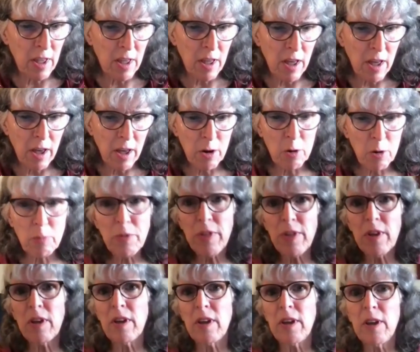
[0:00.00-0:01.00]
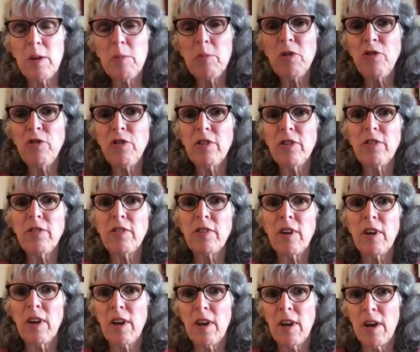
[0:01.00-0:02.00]
I hope the images
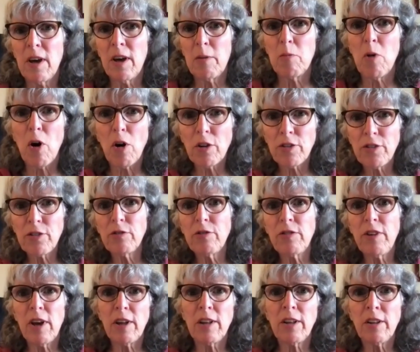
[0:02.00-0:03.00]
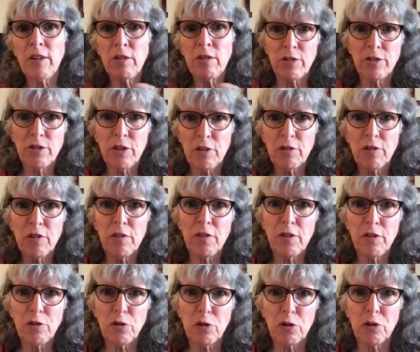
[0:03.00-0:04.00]
also tell an alternative
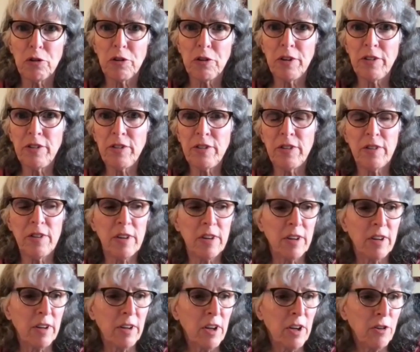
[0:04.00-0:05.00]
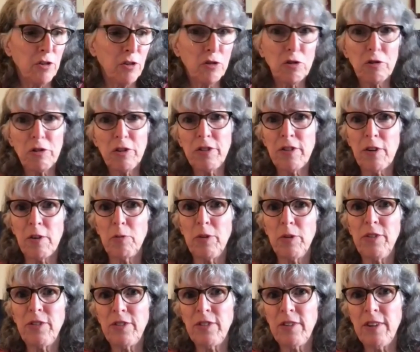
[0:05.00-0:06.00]
story to the stories that we
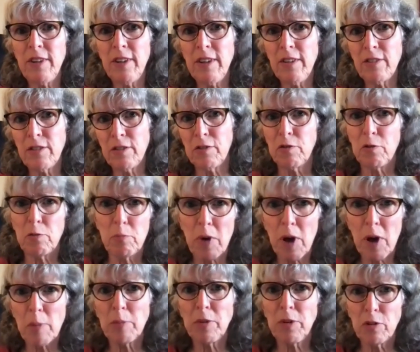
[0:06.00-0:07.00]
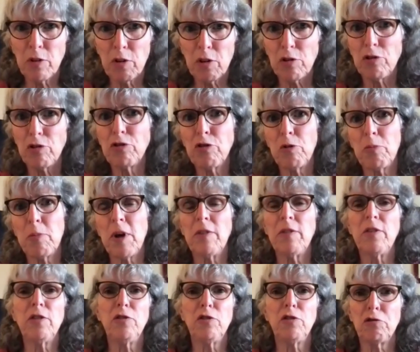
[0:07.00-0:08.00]
see sort of in popular culture
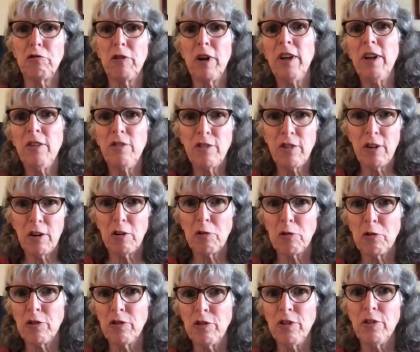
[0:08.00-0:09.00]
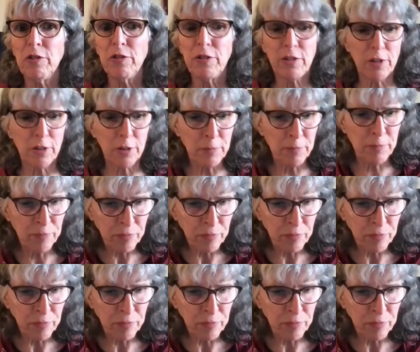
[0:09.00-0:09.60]
about the deranged heroin user.